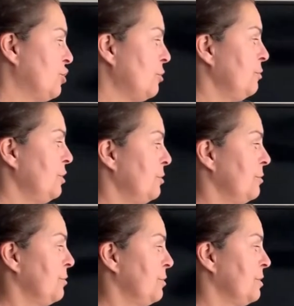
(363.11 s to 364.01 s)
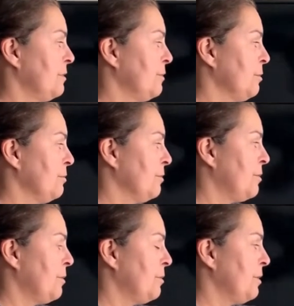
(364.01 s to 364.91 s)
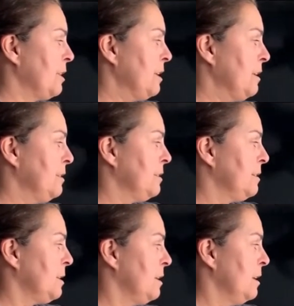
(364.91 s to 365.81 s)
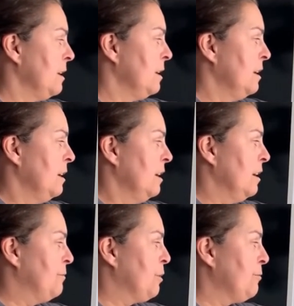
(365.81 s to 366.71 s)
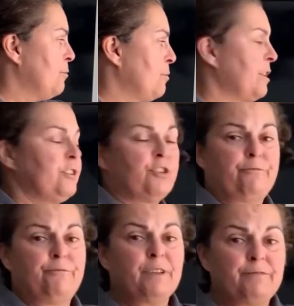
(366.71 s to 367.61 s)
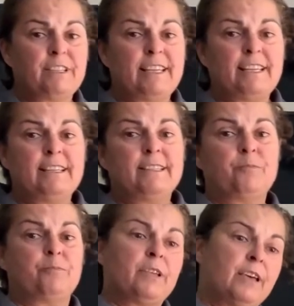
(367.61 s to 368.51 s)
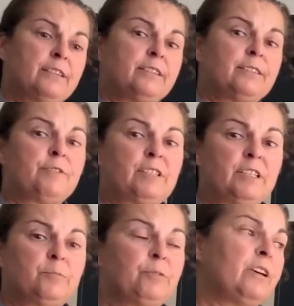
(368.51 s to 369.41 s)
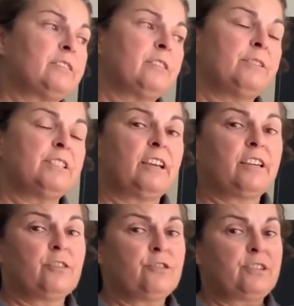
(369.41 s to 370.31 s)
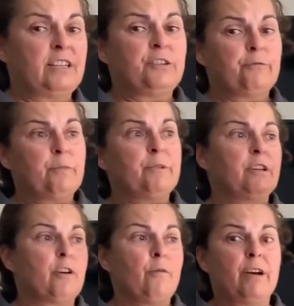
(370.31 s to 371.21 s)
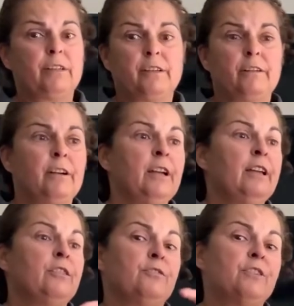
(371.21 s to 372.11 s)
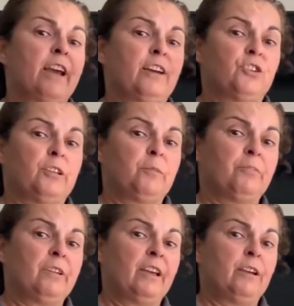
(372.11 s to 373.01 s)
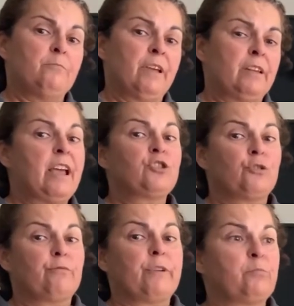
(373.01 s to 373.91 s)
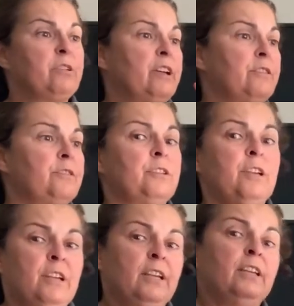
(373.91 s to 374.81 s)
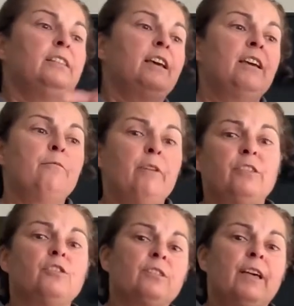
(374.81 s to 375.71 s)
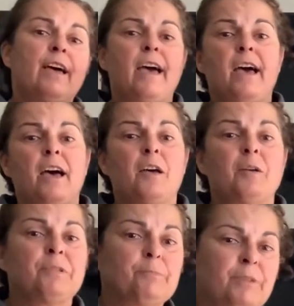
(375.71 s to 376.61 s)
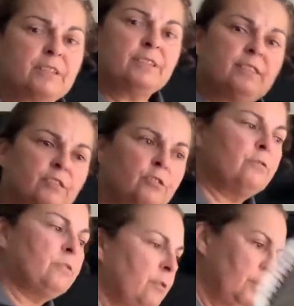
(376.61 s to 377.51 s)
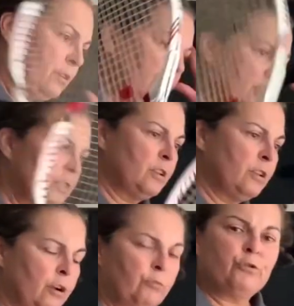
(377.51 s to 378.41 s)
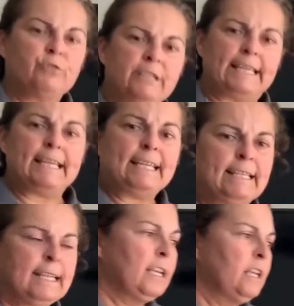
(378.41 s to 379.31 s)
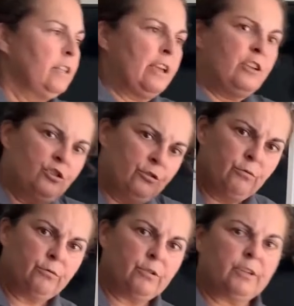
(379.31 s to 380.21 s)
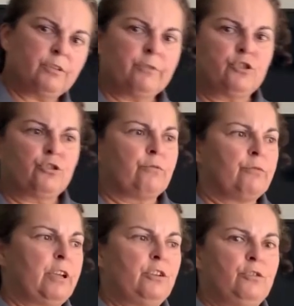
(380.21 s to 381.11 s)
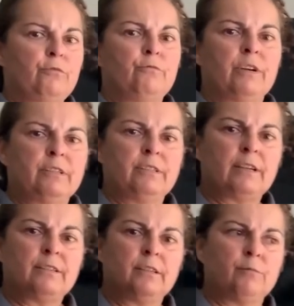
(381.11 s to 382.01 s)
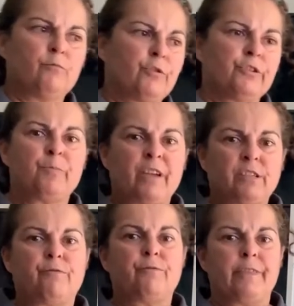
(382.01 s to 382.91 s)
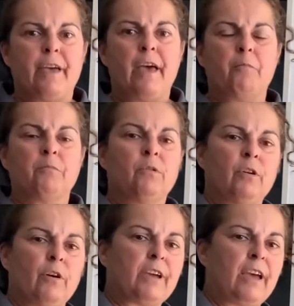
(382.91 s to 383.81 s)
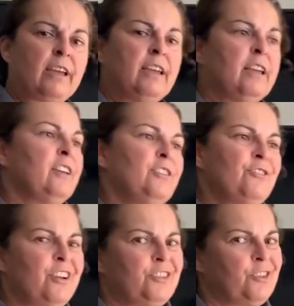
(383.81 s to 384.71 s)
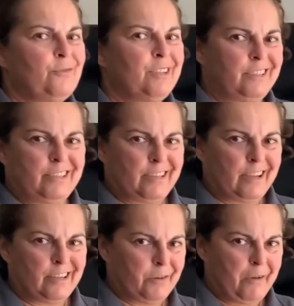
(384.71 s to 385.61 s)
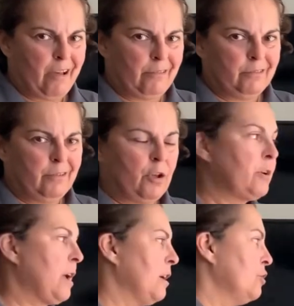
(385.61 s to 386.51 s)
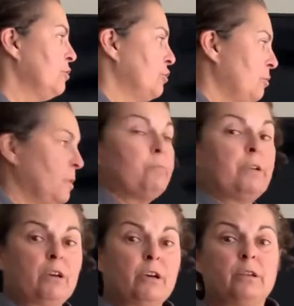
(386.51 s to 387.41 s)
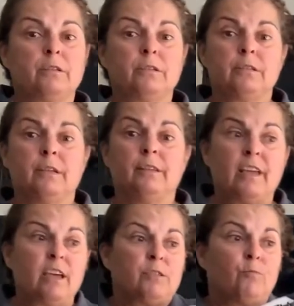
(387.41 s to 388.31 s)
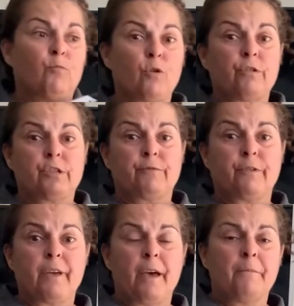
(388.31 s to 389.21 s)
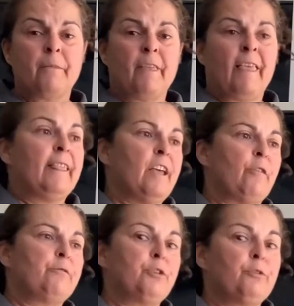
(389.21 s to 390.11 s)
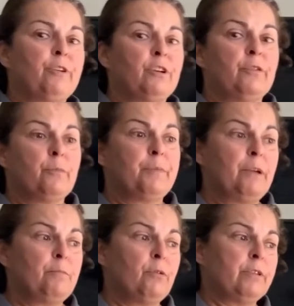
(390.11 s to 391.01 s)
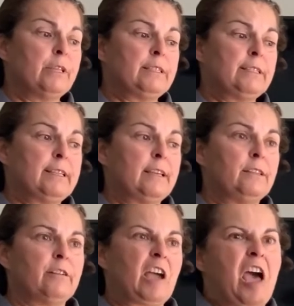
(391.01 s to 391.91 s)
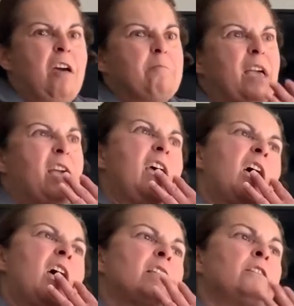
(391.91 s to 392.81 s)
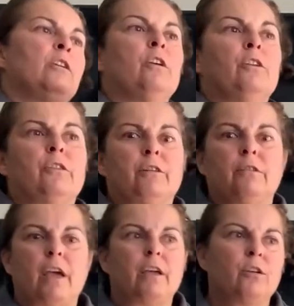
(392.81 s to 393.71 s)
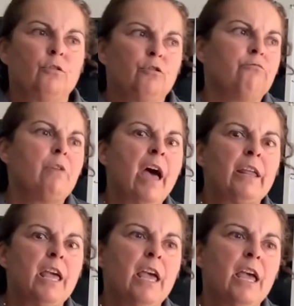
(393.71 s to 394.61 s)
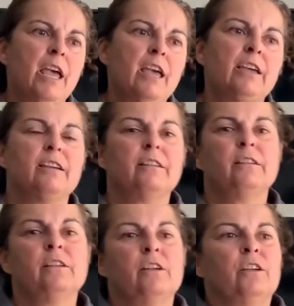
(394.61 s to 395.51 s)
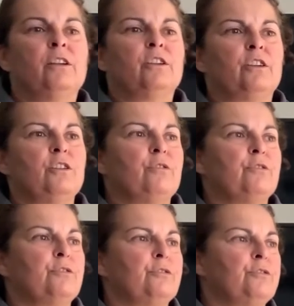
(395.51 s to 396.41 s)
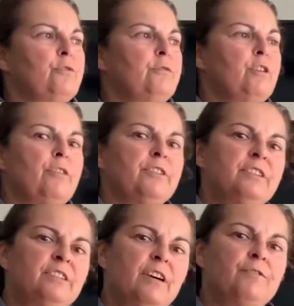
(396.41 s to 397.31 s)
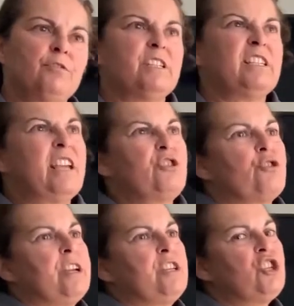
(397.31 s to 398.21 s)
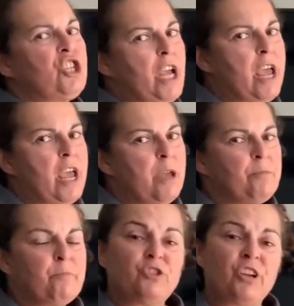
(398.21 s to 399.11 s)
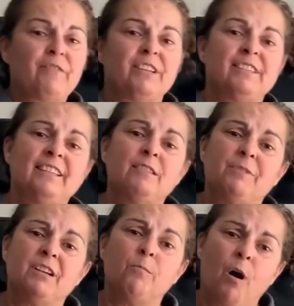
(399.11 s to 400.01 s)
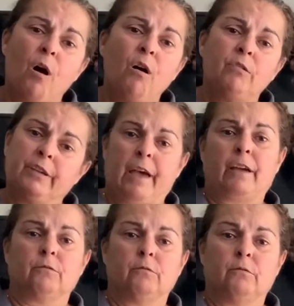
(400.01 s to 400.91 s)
juniors, if you're 30s, if you're 40s, you're 50s plus, let me tell you, there's senior women that go out there, they're national ranked players. They run their laps because they're in a routine. They do their ritual. They do what that works best for them, okay? They're not doing it to psych you out, okay? They're doing it because that works for them. Now, if you're one of the people that stand there and go, oh my God, they're running and, you know, they're doing all this stuff. They're in such great shape, but you haven't seen them hit a ball yet,